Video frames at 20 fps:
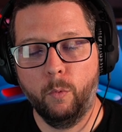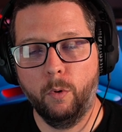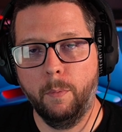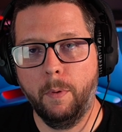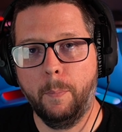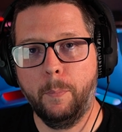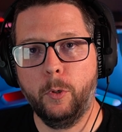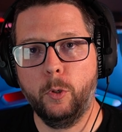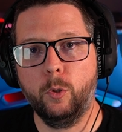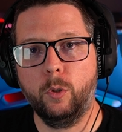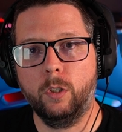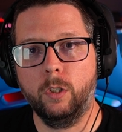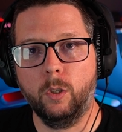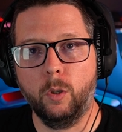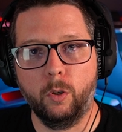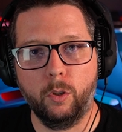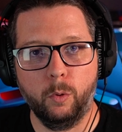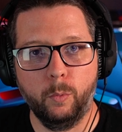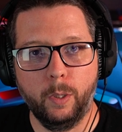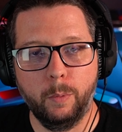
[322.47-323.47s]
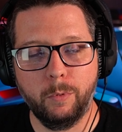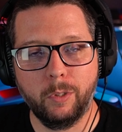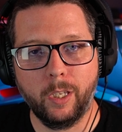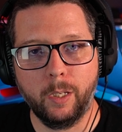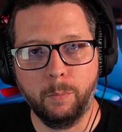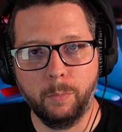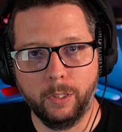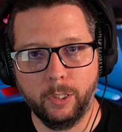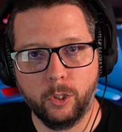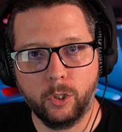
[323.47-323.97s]
Remember, you can go to the
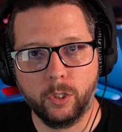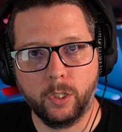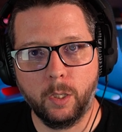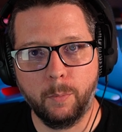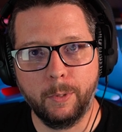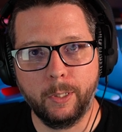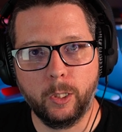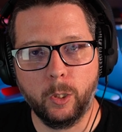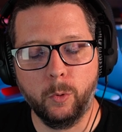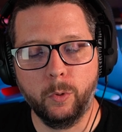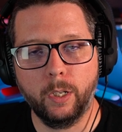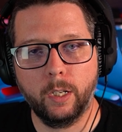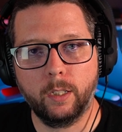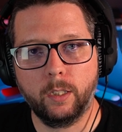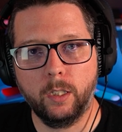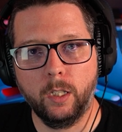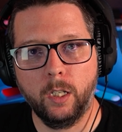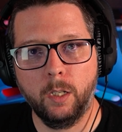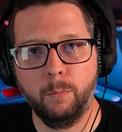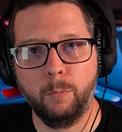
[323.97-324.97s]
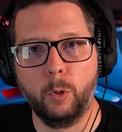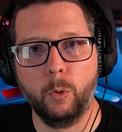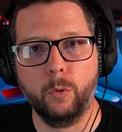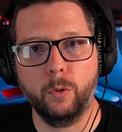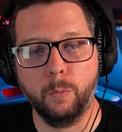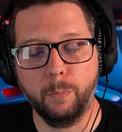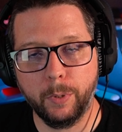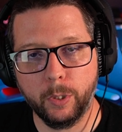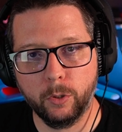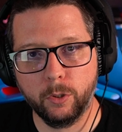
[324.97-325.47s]
website militiagamingco.com, go
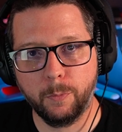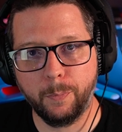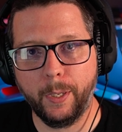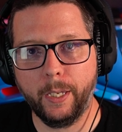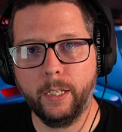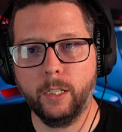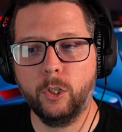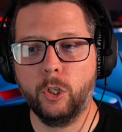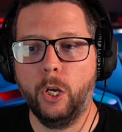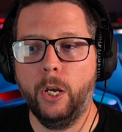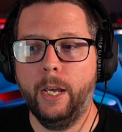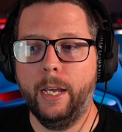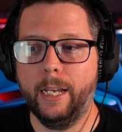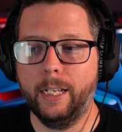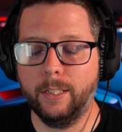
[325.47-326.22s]
to the builds page,